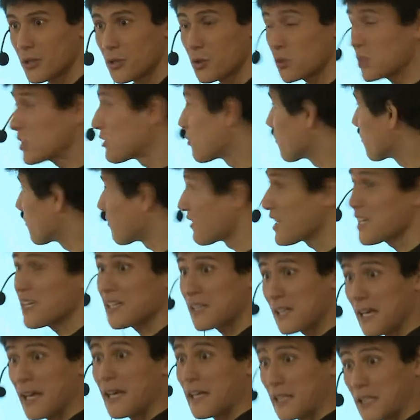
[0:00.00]
you need to
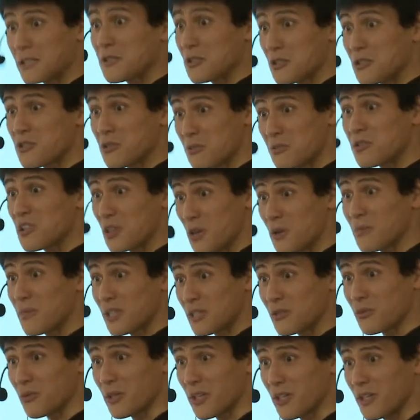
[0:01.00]
think like
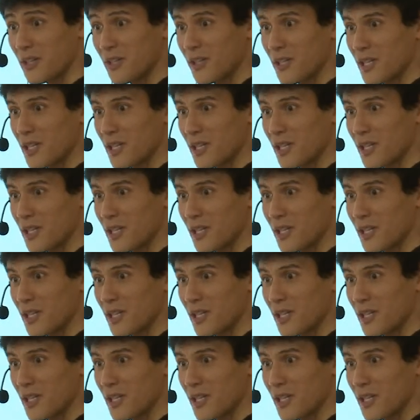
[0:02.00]
geometry.